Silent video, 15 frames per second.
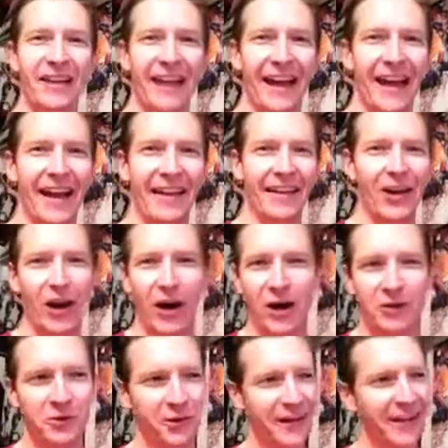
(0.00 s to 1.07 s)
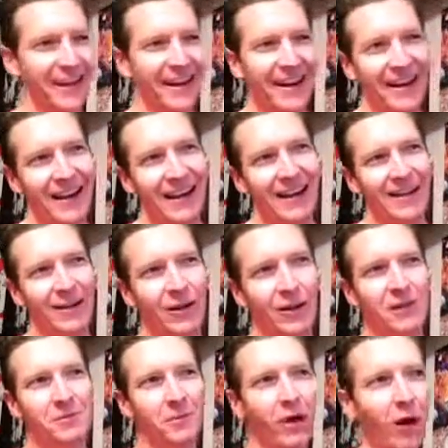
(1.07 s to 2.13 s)
and Audrey, they're
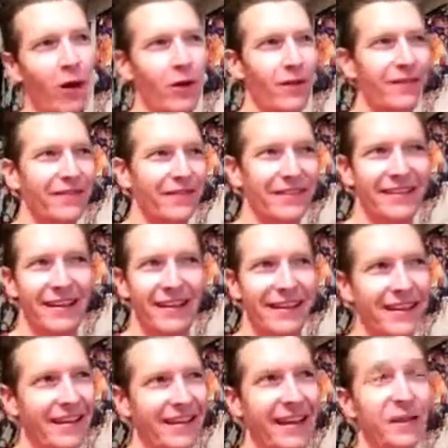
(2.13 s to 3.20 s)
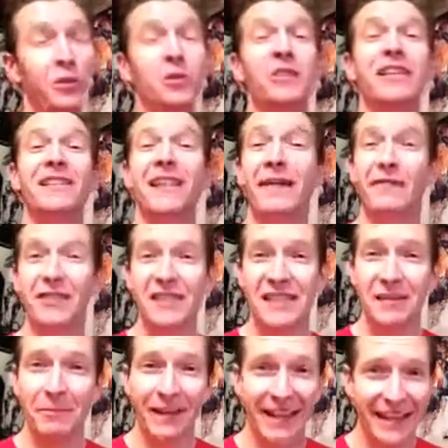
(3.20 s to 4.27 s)
awesome. Eugene Levy's in
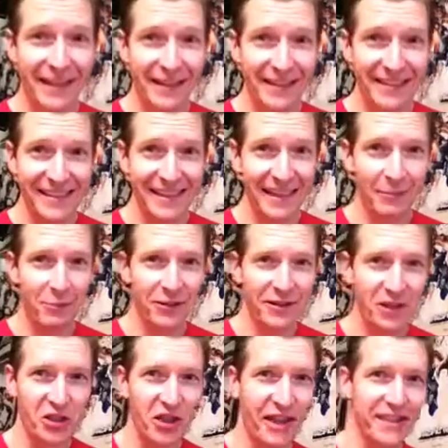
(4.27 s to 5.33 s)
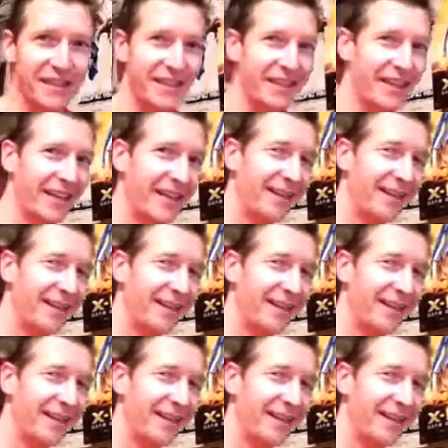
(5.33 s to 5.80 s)
the beginning of this thing. He plays a shiesty